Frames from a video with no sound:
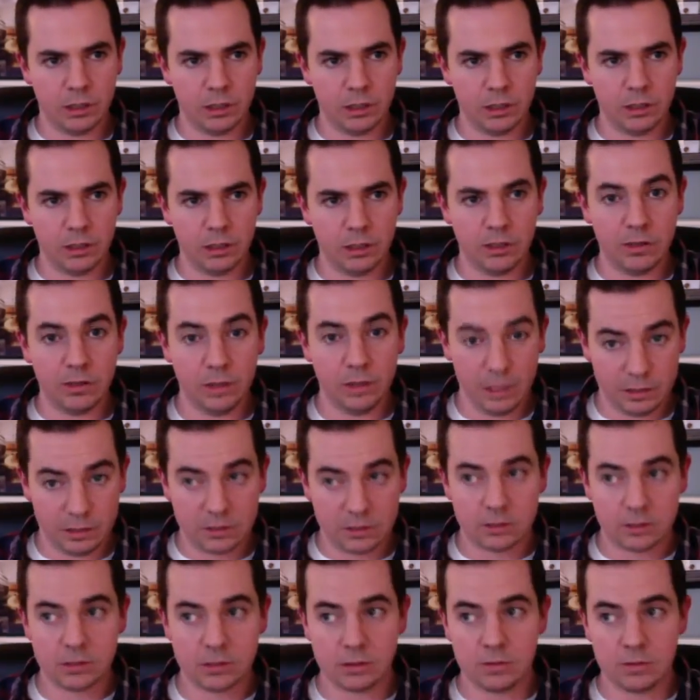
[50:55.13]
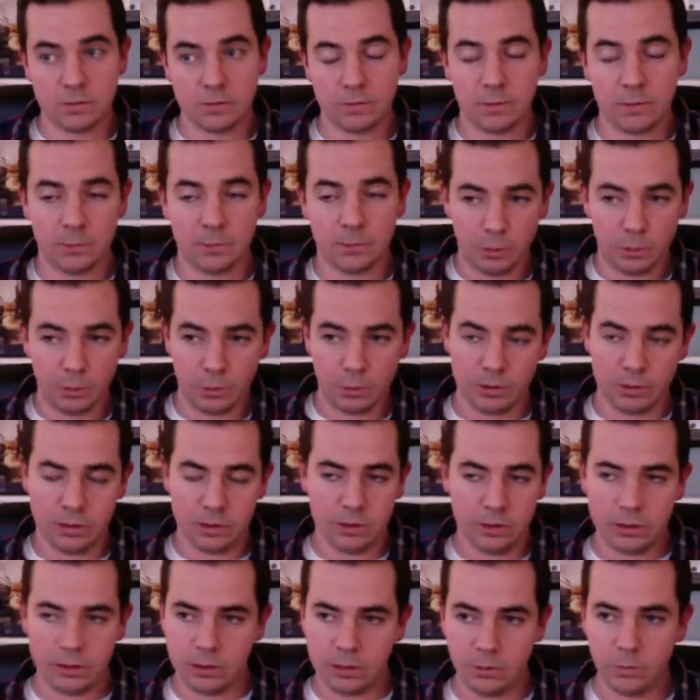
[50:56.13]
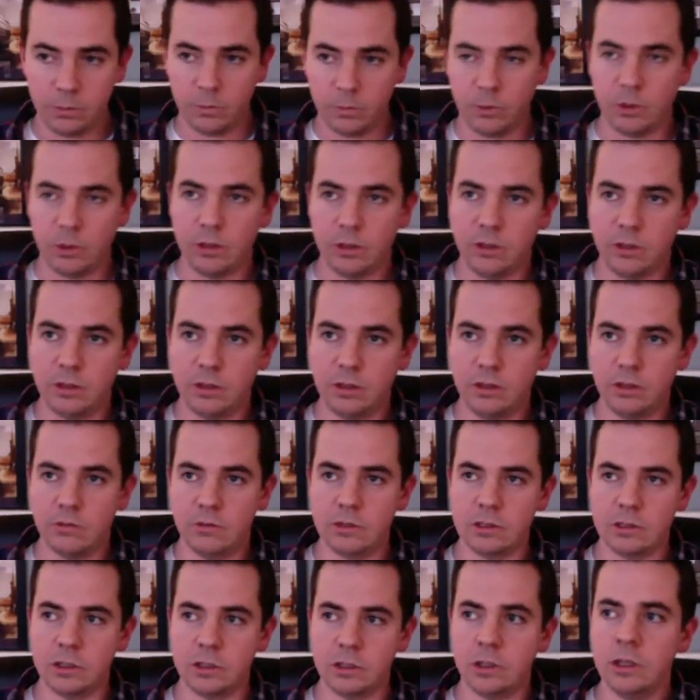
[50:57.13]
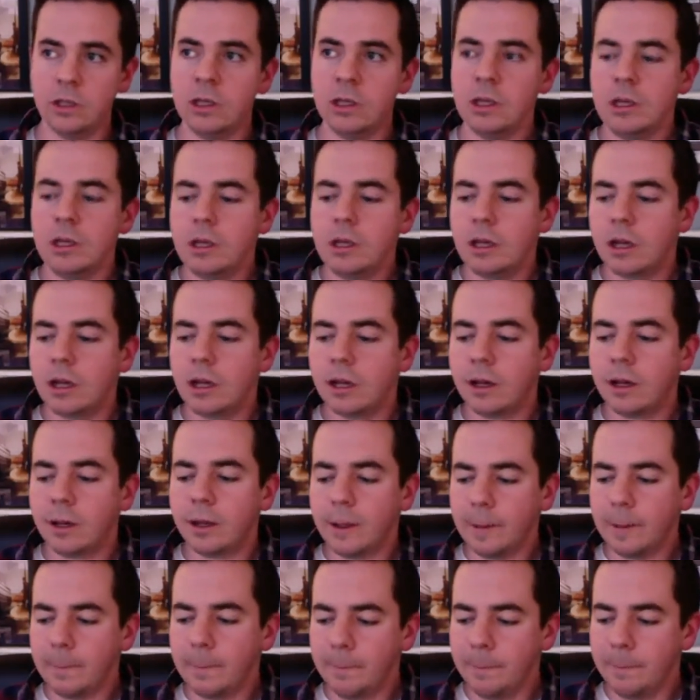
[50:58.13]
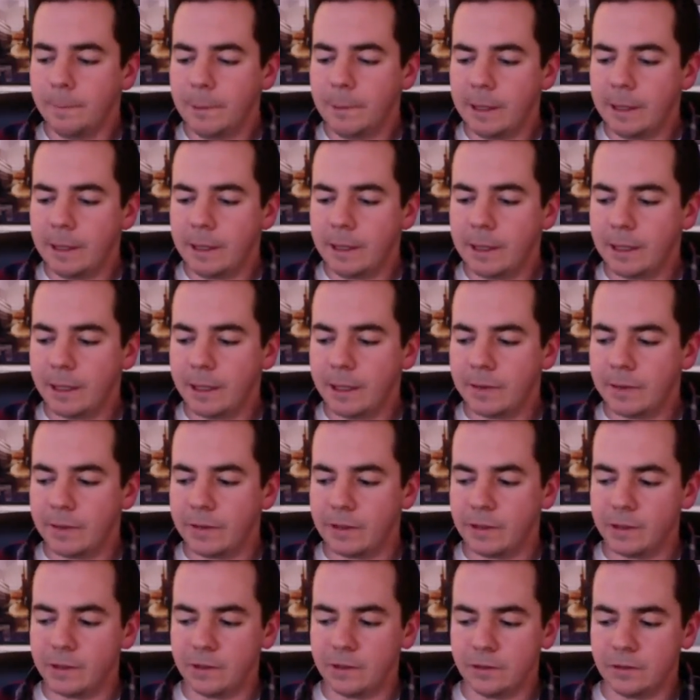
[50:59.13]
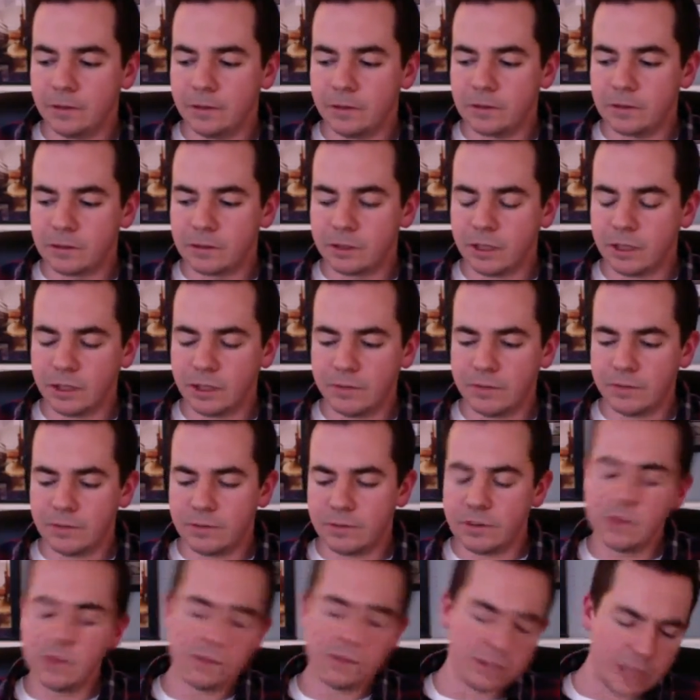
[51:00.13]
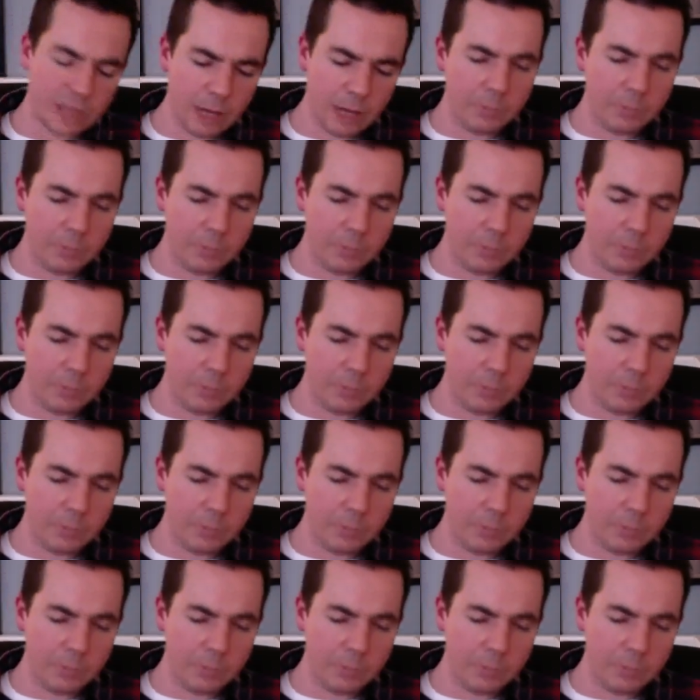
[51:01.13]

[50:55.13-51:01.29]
in this film than were in the original. And then there's then the sound